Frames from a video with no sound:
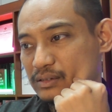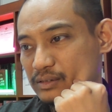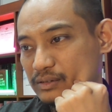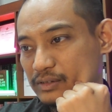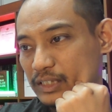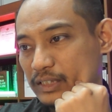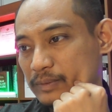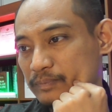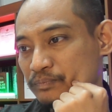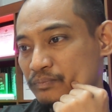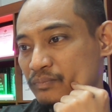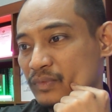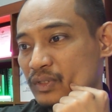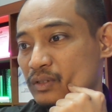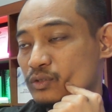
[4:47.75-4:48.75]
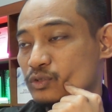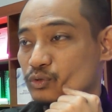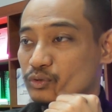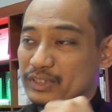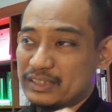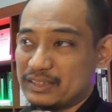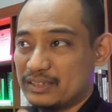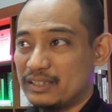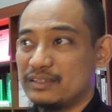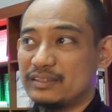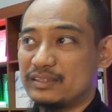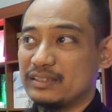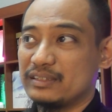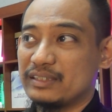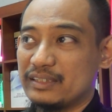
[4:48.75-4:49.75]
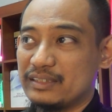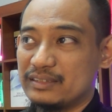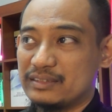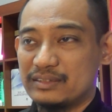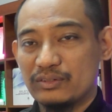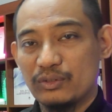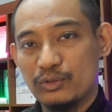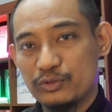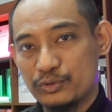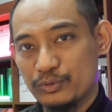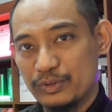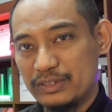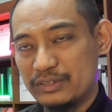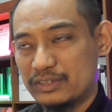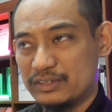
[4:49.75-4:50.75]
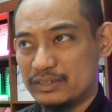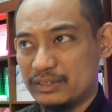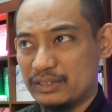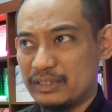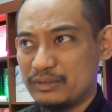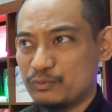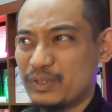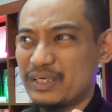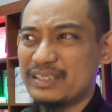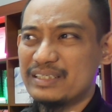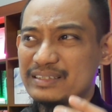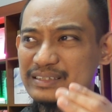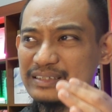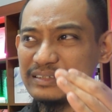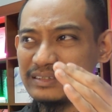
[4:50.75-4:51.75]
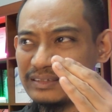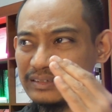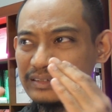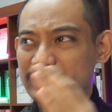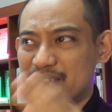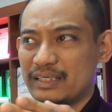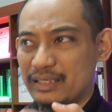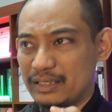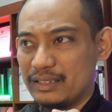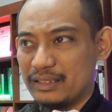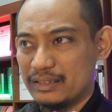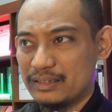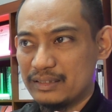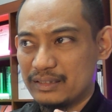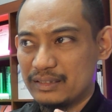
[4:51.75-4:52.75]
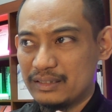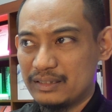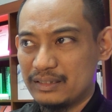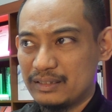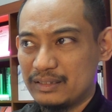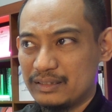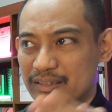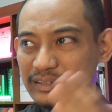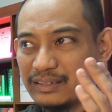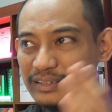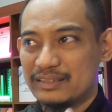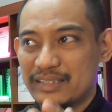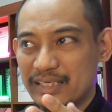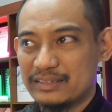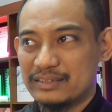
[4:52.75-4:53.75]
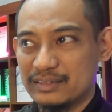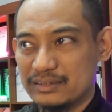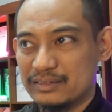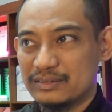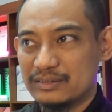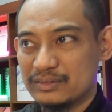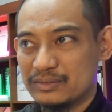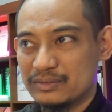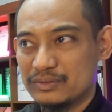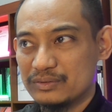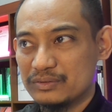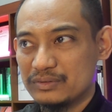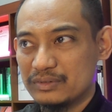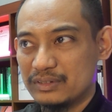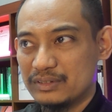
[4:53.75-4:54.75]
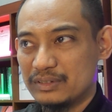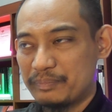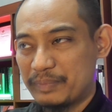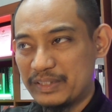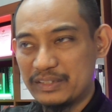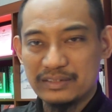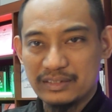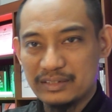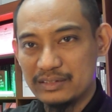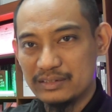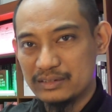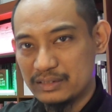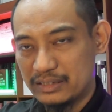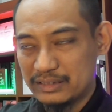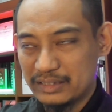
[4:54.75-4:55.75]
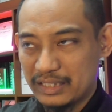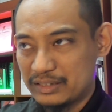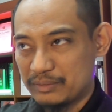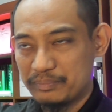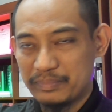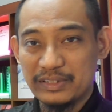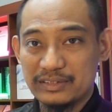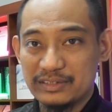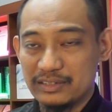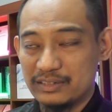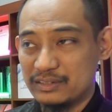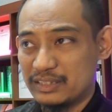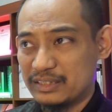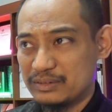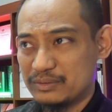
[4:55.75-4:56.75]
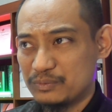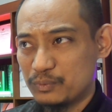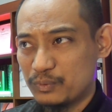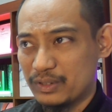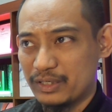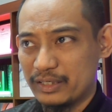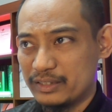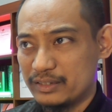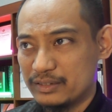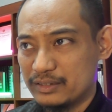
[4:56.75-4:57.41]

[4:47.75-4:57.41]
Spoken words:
right? So that's another thing that is also interesting, right? Why is it there in the desert, in the peninsula, at the Arab peninsula, right? Why?